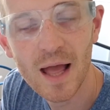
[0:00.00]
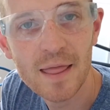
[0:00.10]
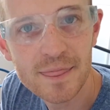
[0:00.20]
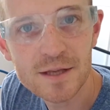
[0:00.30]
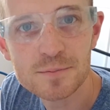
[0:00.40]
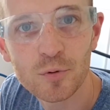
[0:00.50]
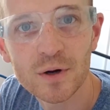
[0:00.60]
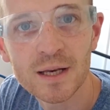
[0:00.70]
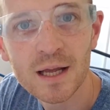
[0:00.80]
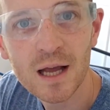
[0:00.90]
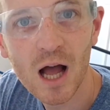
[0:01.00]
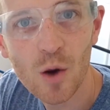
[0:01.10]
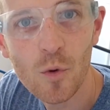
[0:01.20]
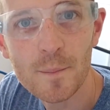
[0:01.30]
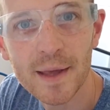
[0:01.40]
At this point, I
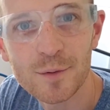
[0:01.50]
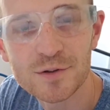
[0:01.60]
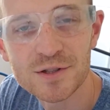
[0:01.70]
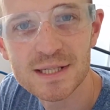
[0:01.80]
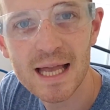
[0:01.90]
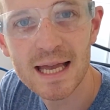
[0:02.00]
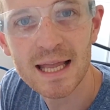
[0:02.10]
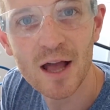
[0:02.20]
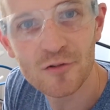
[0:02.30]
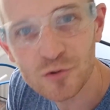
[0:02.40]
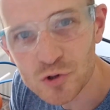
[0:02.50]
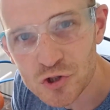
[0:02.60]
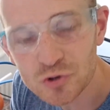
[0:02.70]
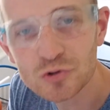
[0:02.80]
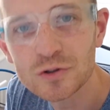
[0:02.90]
won't be able to say for
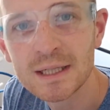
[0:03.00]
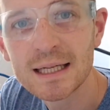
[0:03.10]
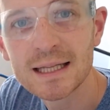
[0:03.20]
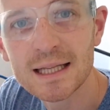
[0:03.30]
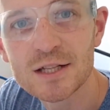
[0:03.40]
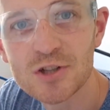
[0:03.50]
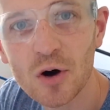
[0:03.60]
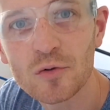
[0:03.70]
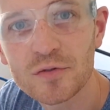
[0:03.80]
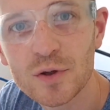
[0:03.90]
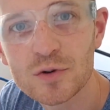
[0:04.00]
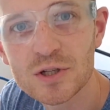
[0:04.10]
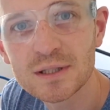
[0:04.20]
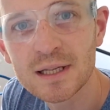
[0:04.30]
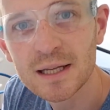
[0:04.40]
sure that it's cold
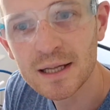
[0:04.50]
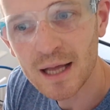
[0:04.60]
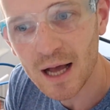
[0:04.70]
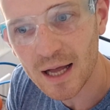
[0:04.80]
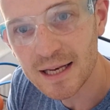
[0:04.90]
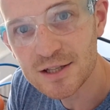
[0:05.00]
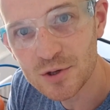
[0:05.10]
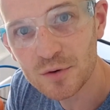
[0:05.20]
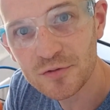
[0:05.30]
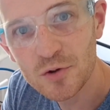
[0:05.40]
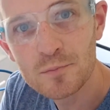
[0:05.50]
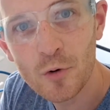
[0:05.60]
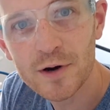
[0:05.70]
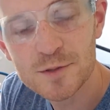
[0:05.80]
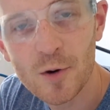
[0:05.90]
fusion. I need to do a few
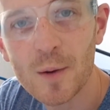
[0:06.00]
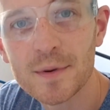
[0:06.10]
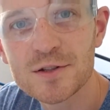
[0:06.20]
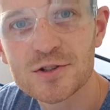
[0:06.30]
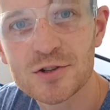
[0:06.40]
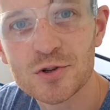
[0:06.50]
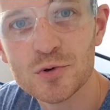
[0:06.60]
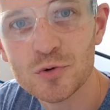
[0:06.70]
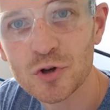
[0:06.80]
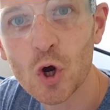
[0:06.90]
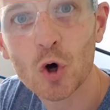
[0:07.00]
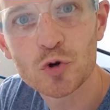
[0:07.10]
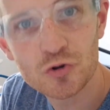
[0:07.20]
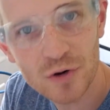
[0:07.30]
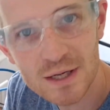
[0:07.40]
more experiments to
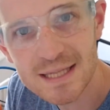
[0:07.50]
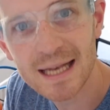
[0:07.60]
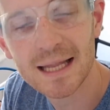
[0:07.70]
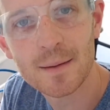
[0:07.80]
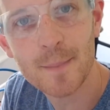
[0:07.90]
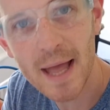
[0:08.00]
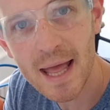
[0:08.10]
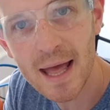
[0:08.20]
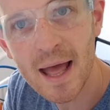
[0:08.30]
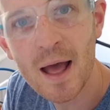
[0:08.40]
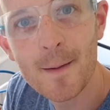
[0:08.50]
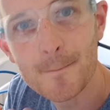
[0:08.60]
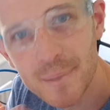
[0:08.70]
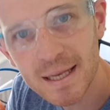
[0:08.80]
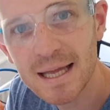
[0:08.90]
contrast and compare,
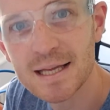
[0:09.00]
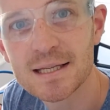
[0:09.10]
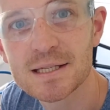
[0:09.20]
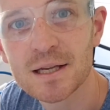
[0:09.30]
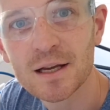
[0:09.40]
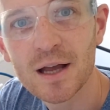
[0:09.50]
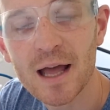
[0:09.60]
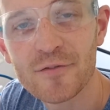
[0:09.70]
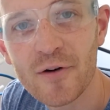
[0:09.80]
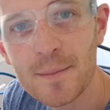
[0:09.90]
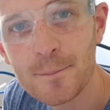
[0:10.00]
but it is a very